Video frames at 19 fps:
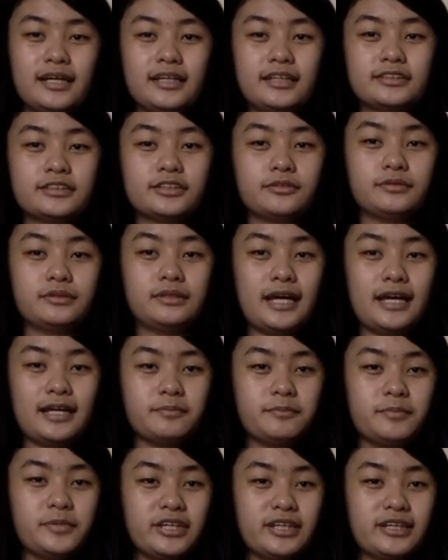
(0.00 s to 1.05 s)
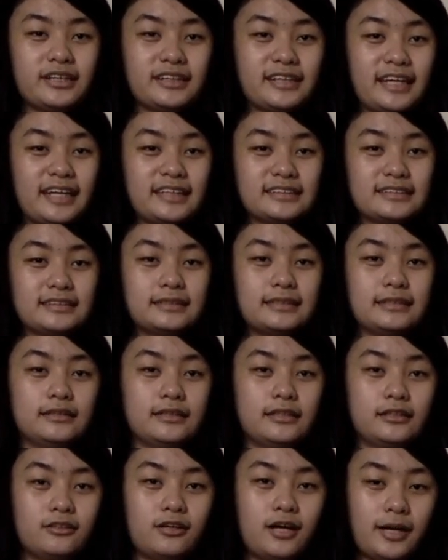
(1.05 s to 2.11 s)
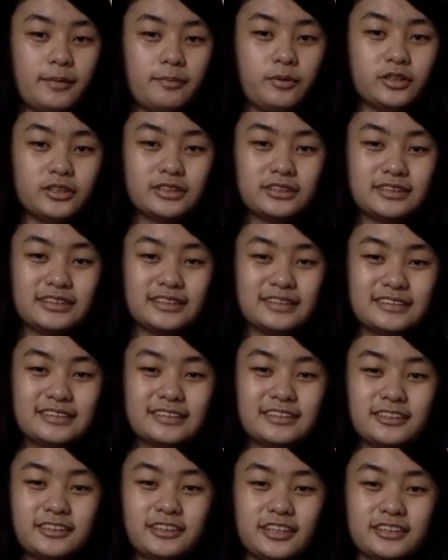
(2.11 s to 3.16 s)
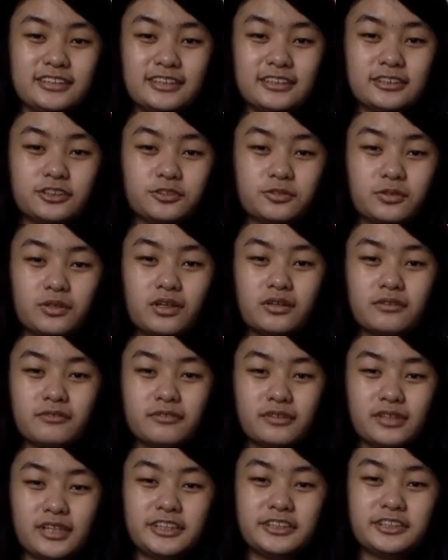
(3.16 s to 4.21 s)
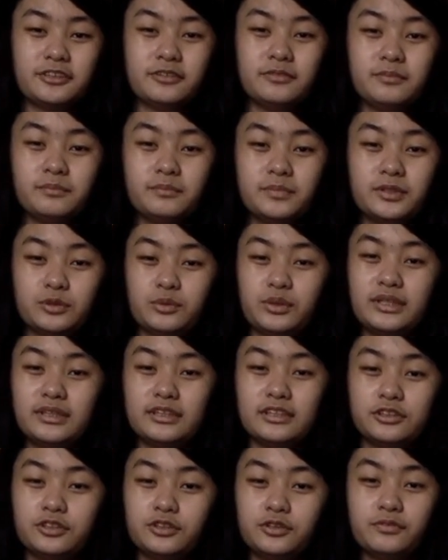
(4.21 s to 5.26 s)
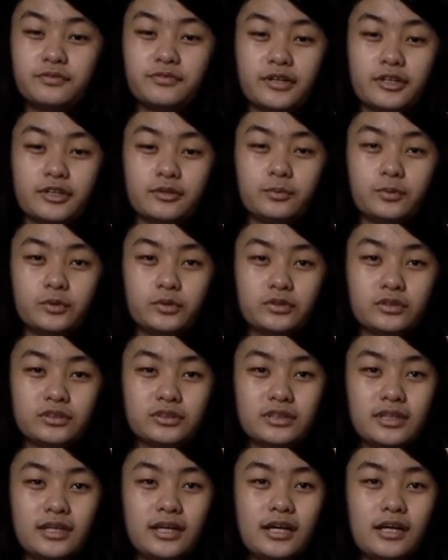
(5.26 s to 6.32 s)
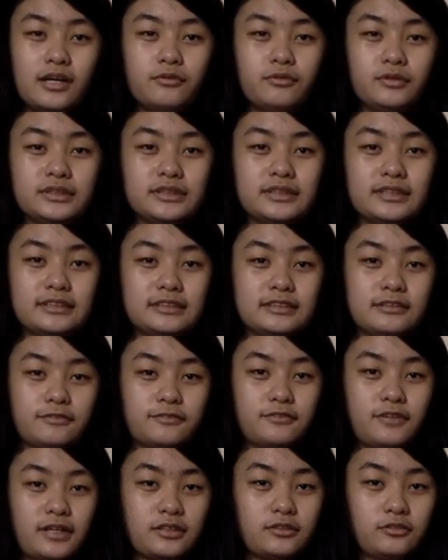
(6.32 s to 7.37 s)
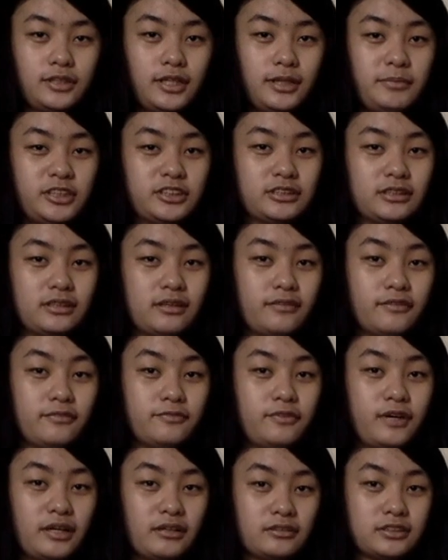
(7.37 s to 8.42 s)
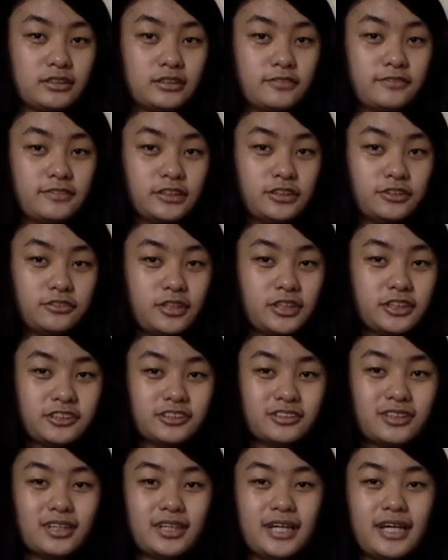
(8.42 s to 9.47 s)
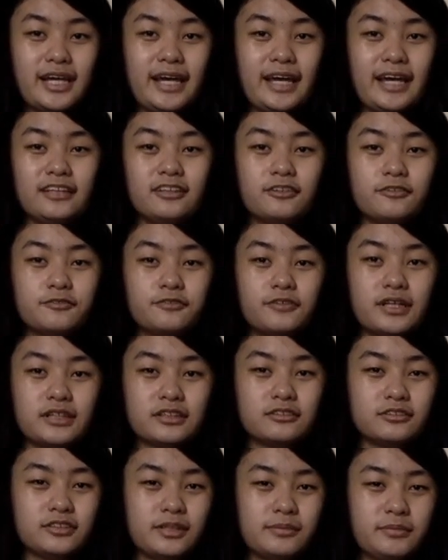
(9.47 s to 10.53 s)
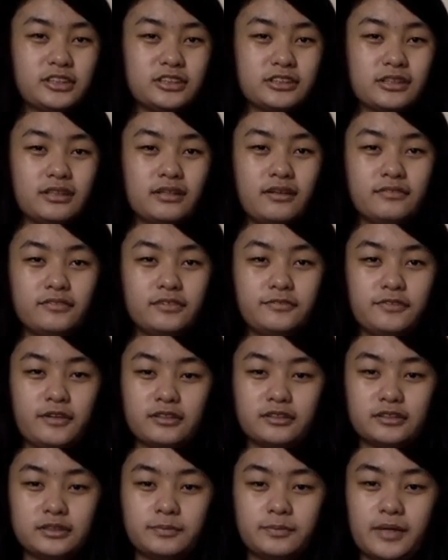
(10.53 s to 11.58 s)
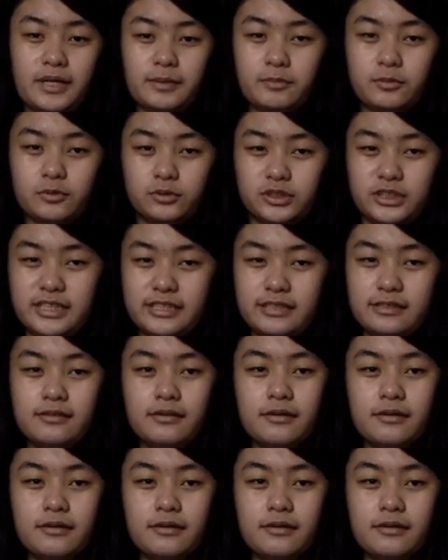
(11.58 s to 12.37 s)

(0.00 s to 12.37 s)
So that being against the null hypothesis suggests a strong relation between the two variables, which is the fractal dimension of the virus surface structure and the fractal dimension of the virus spike protein.